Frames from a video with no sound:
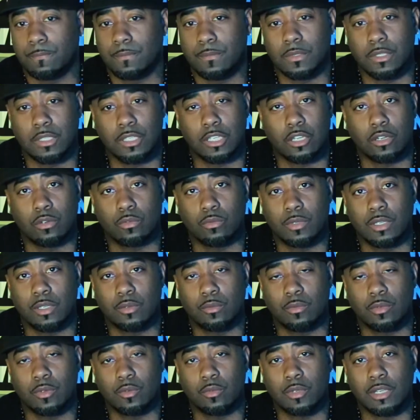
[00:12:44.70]
you know,
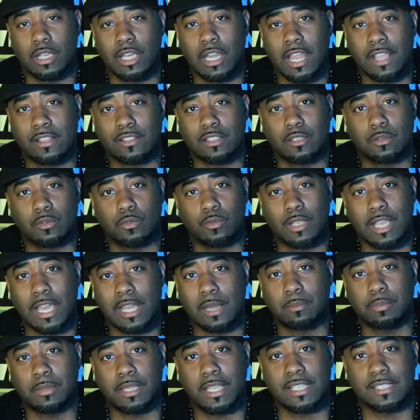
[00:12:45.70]
we
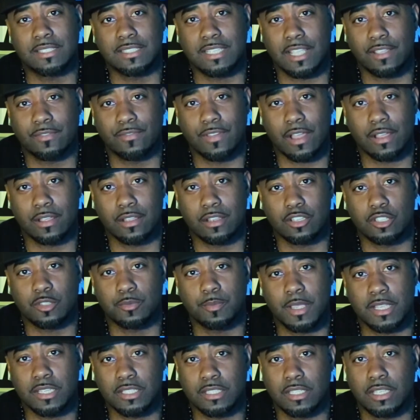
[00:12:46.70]
gotta play it safe out here,
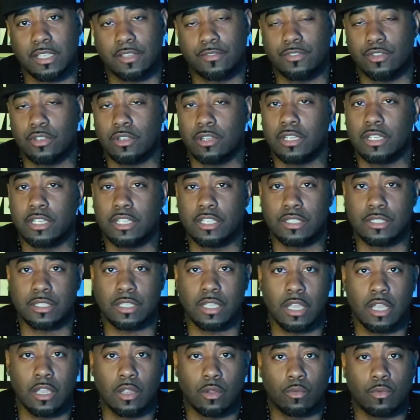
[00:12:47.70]
especially if you're in
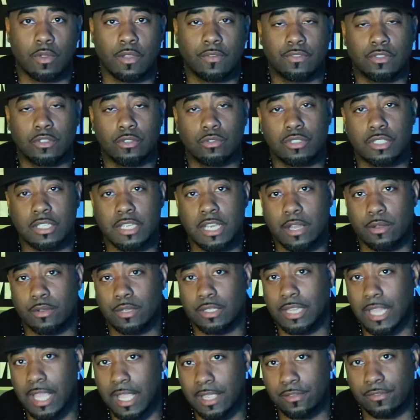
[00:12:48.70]
this revolutionary
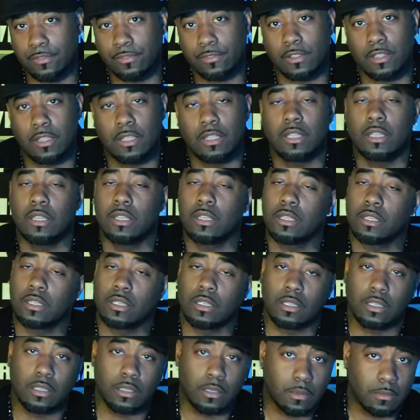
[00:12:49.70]
life.
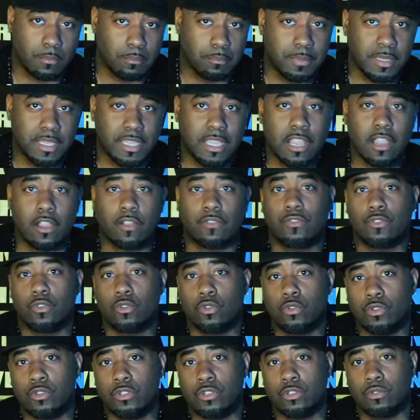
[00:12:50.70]
Be careful
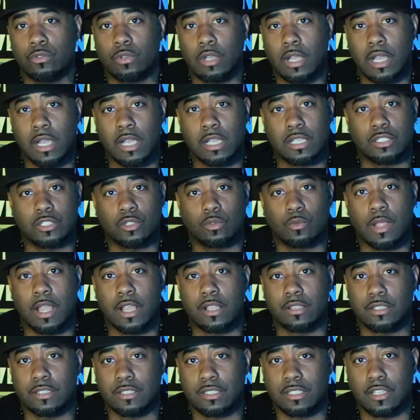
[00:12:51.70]
who you
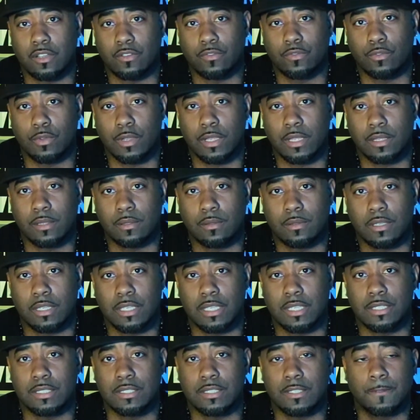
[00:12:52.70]
surround yourself with,
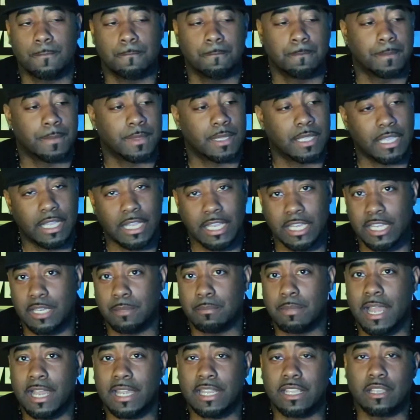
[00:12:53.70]
because
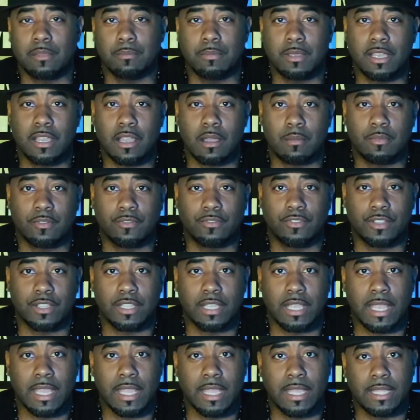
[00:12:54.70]
anybody could be coming for
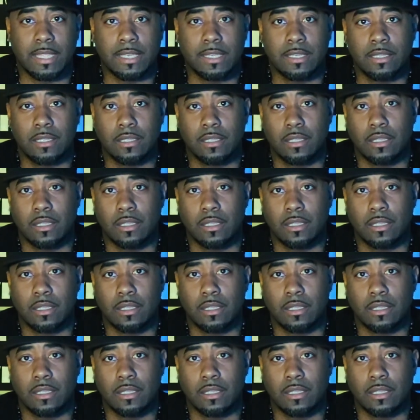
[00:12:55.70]
your head.